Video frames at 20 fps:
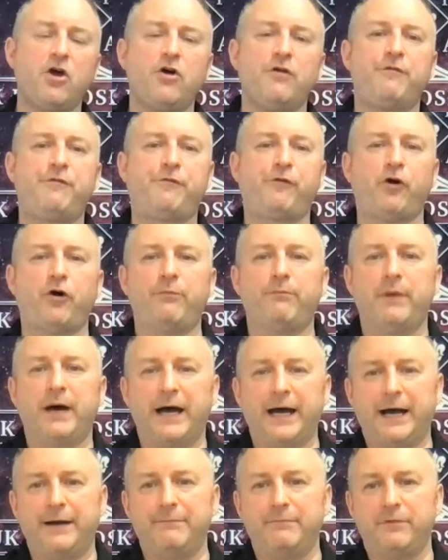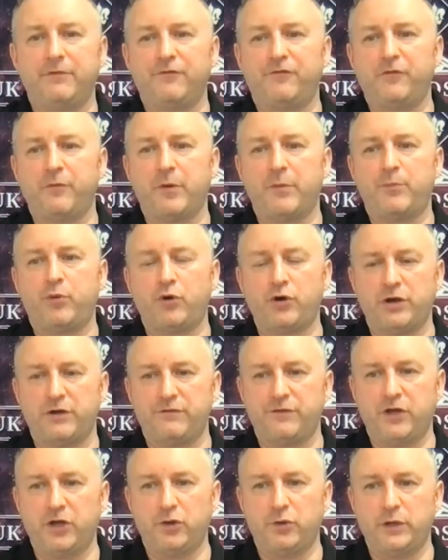from a point of
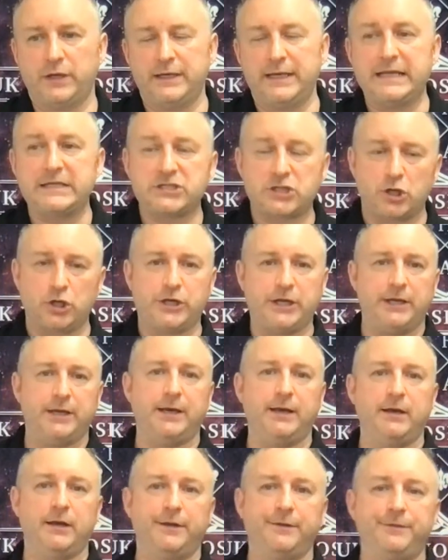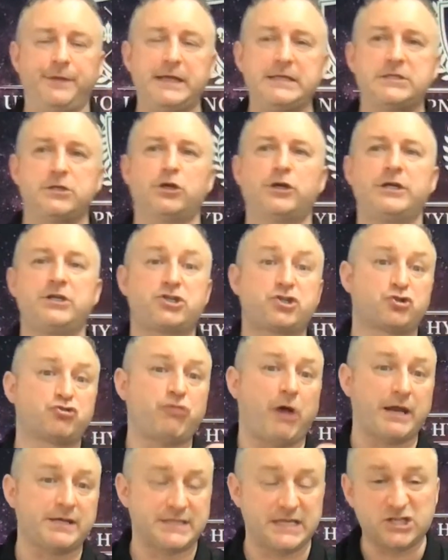view that let's look at
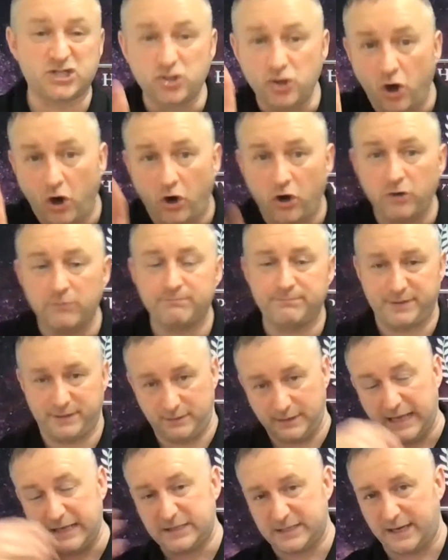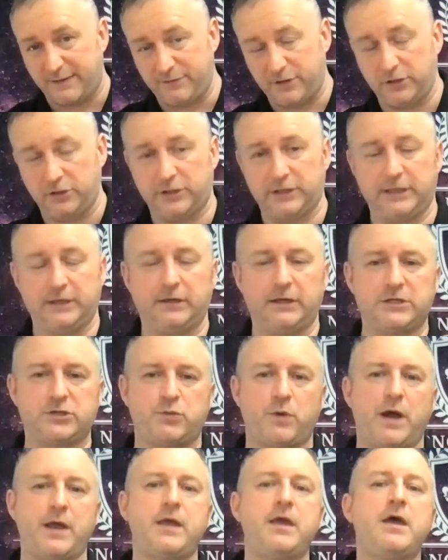stress. It's not, but let's have a look at it this
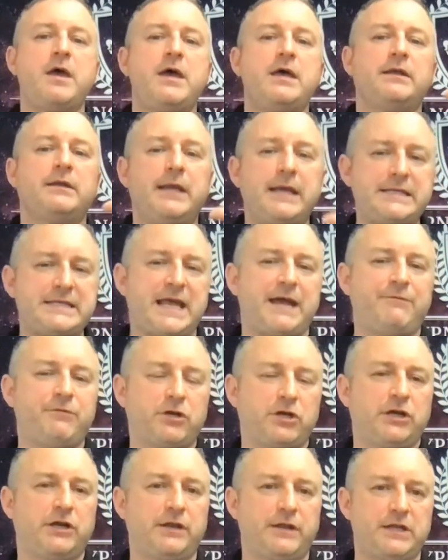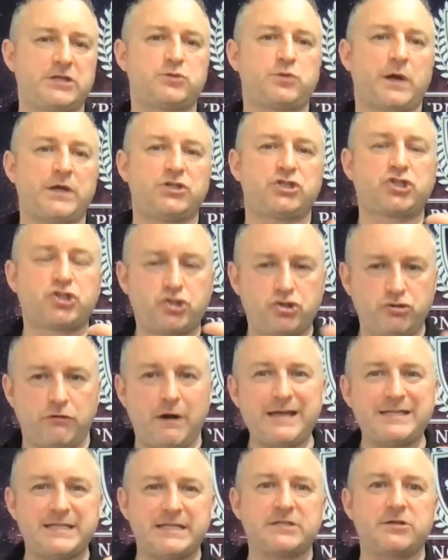way.
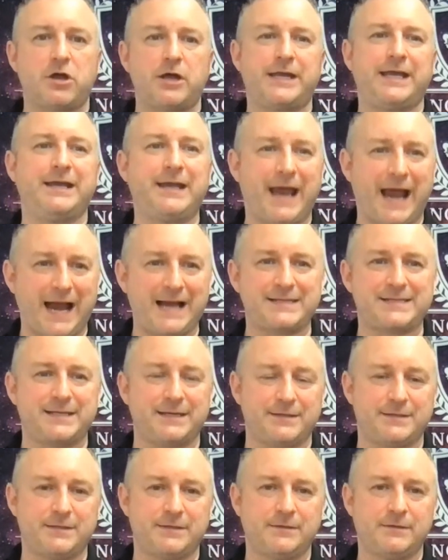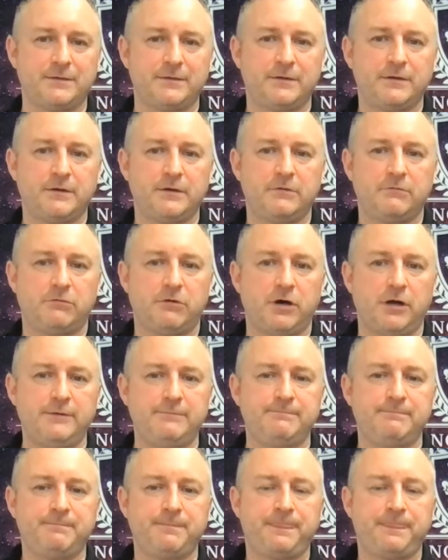Stress is like an acid, right?